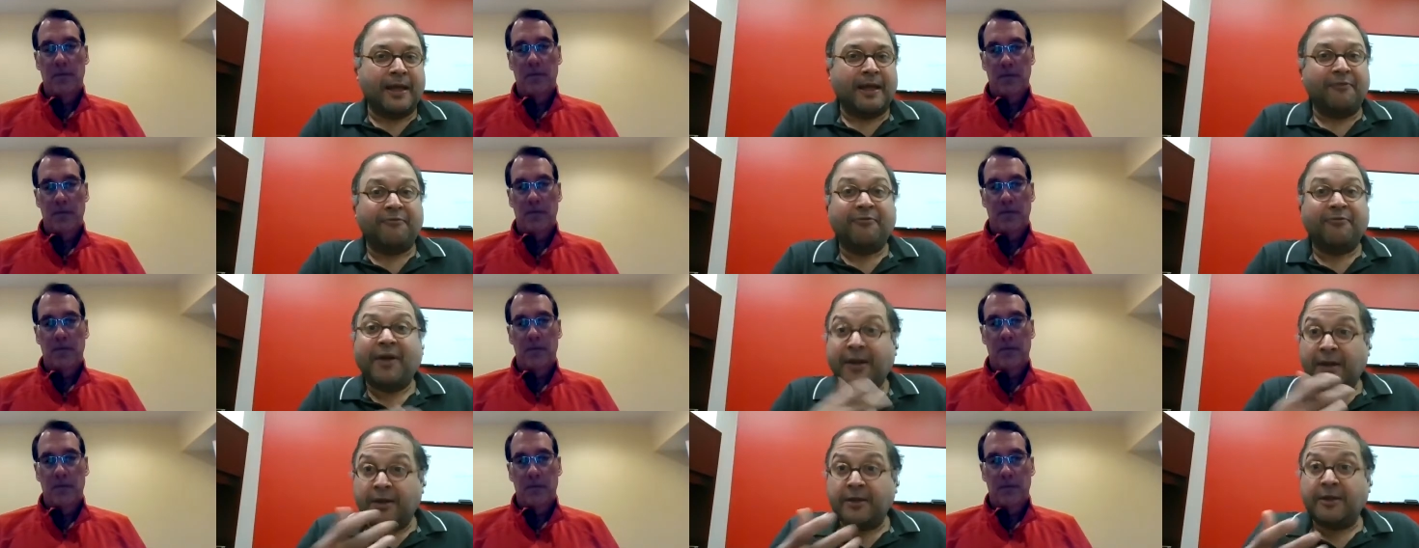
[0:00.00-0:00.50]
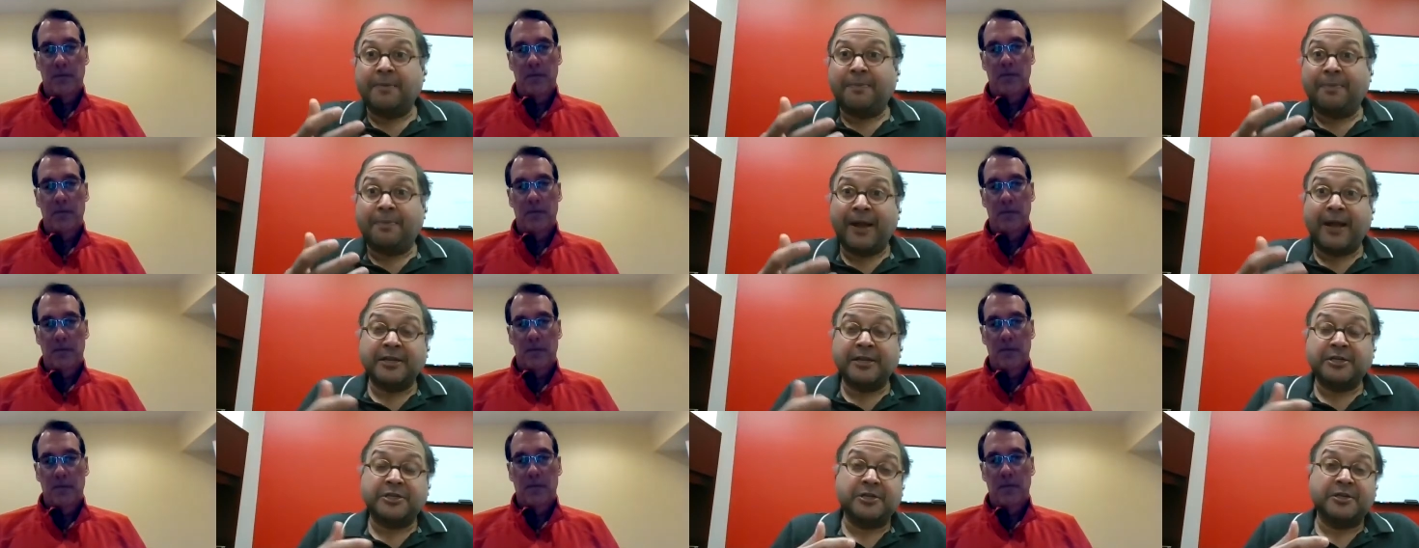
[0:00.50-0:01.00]
Speaker 1: uh, finding a
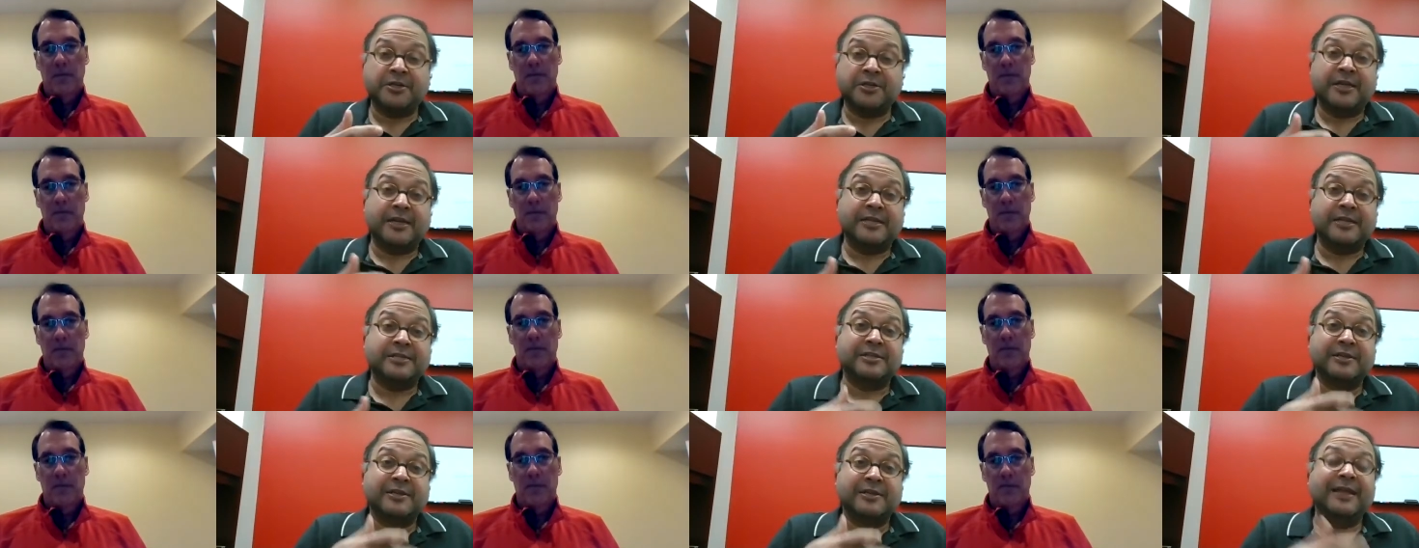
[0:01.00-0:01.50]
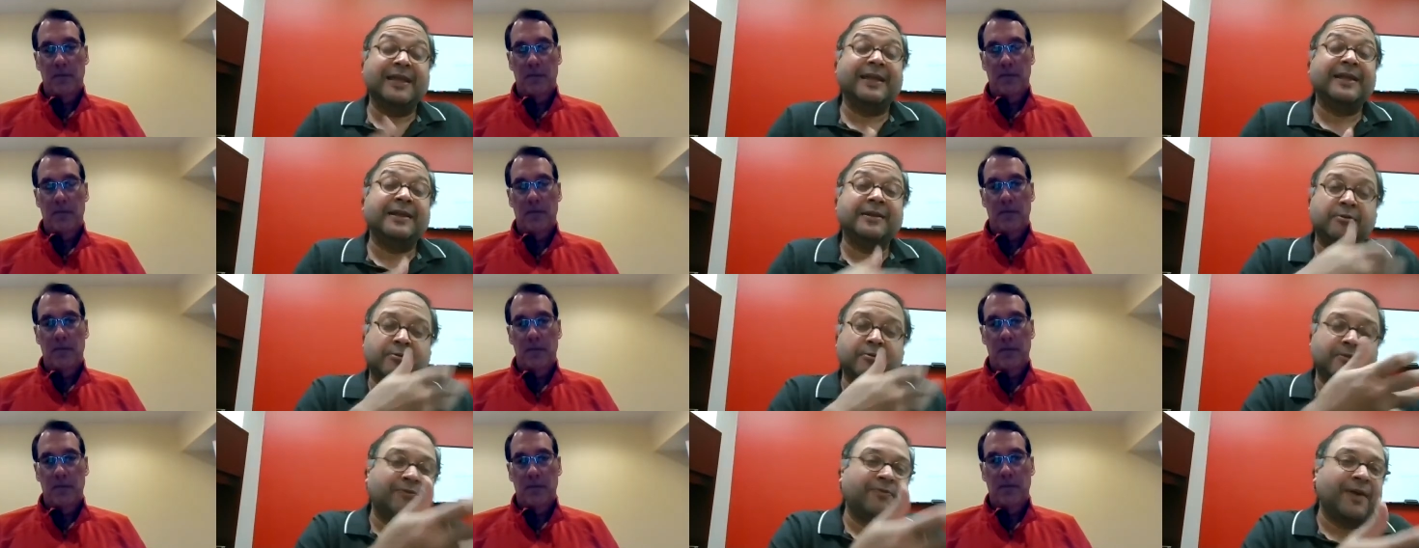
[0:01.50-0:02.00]
passion is
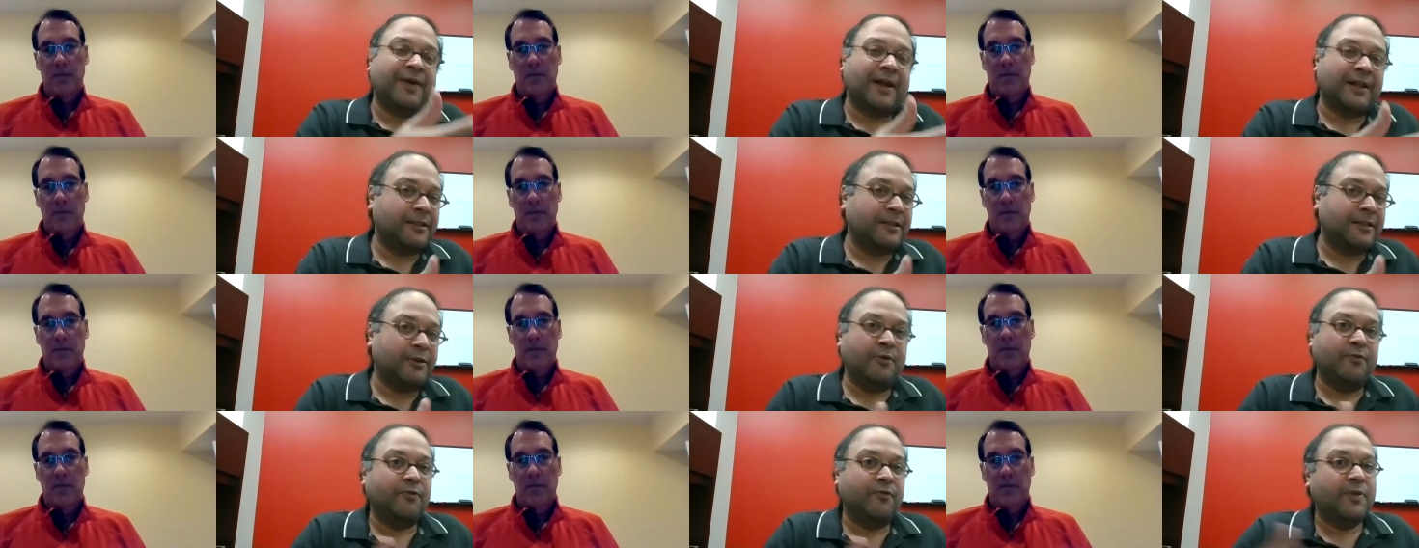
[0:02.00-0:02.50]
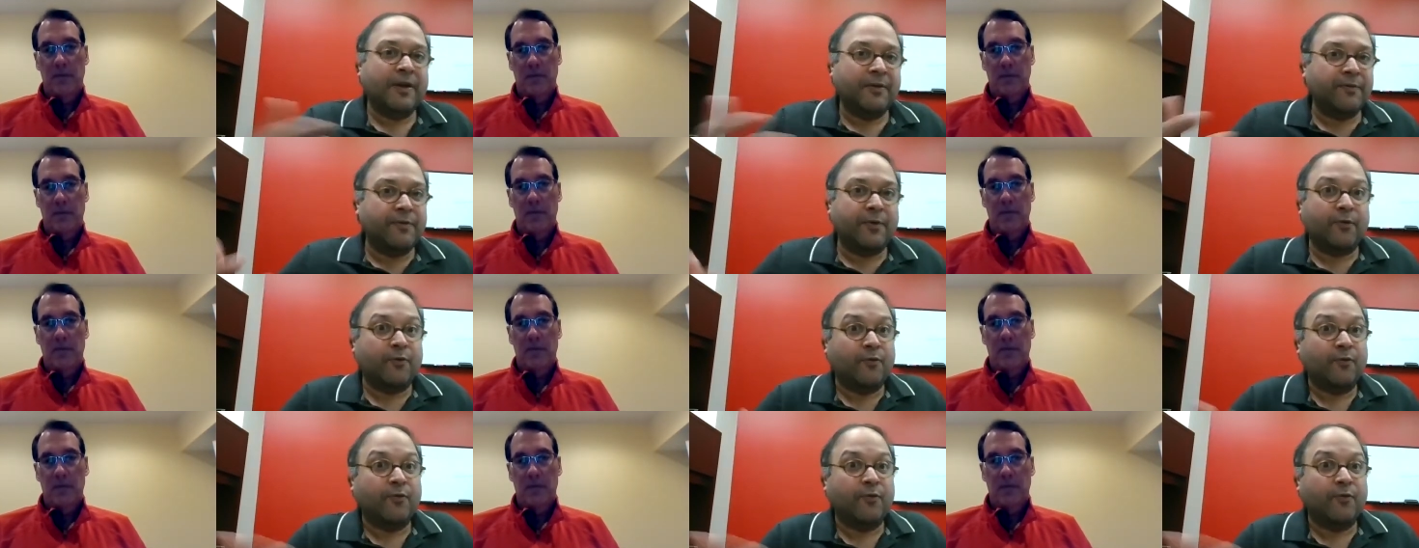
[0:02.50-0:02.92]
linked to the fact that you've never